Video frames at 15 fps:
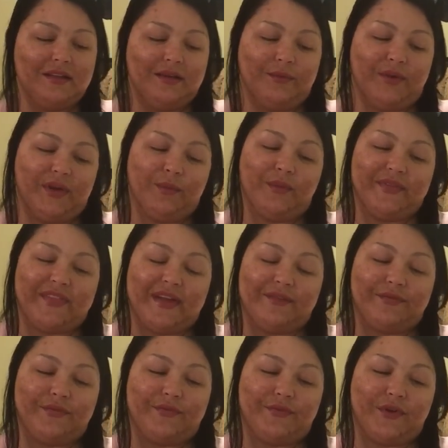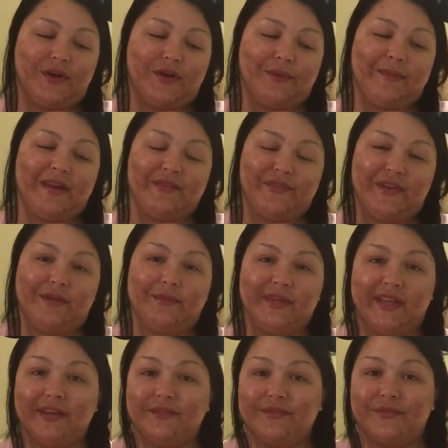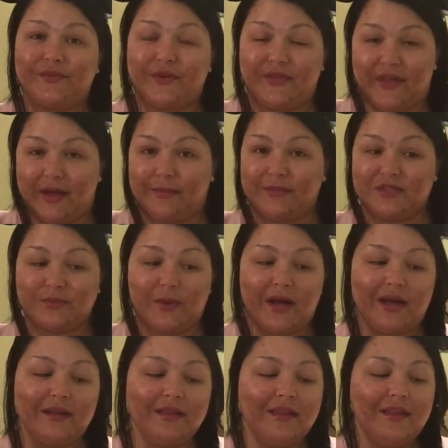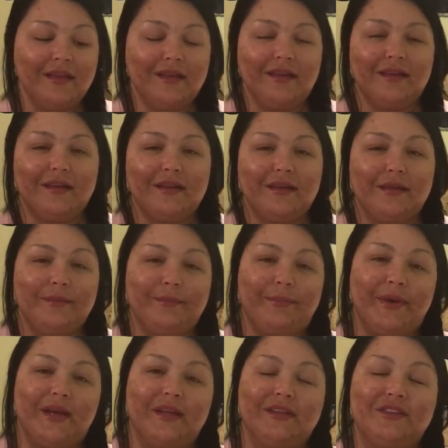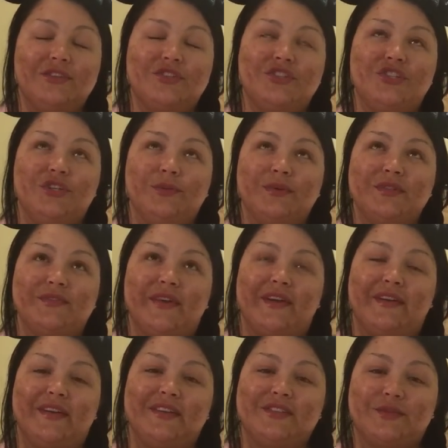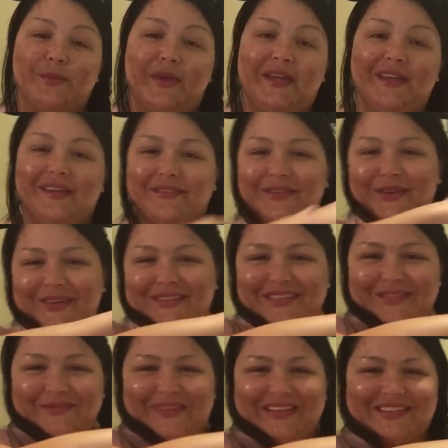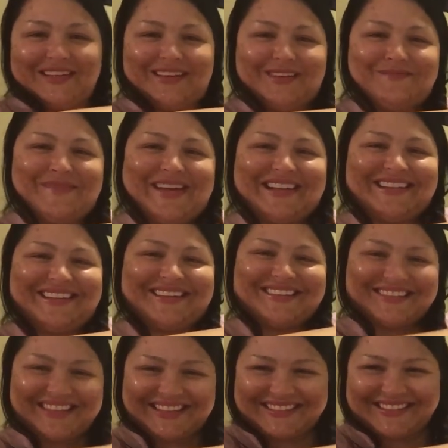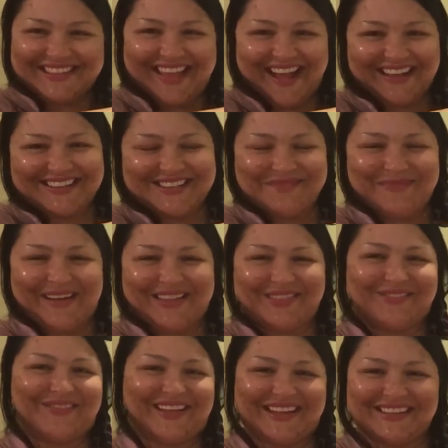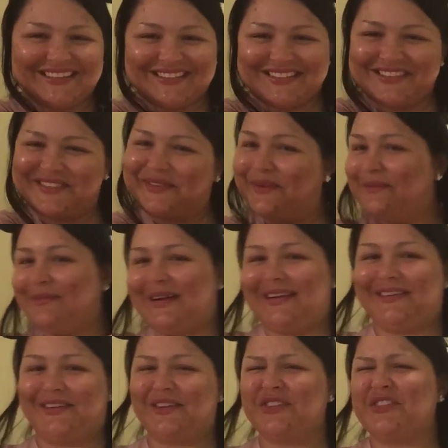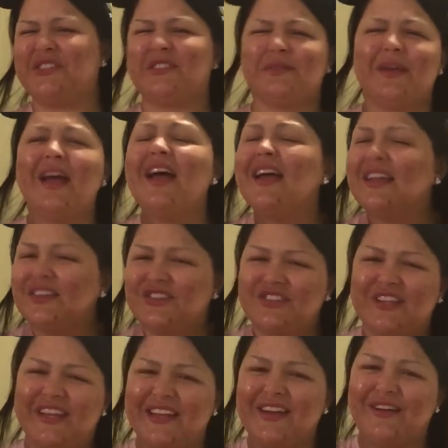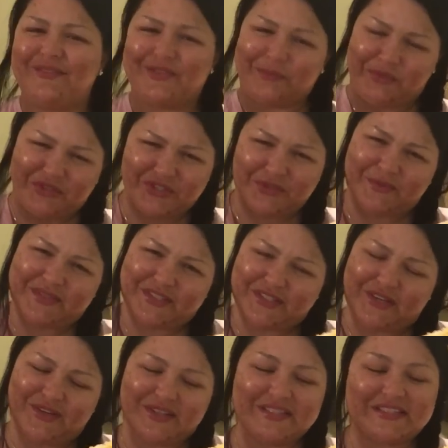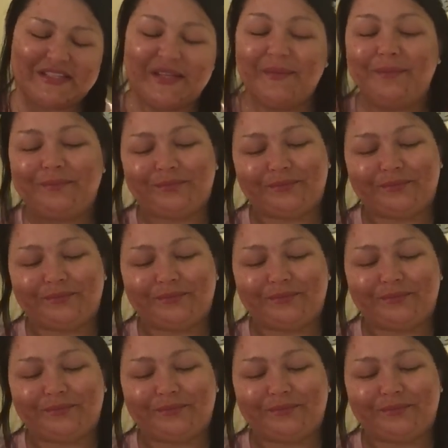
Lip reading: We didn't want that for my family and for them as well. But she was very sweet. You could see my dog back there. That's Lexi, by the way. Just don't mind her. She's getting comfortable. She wants to go to sleep.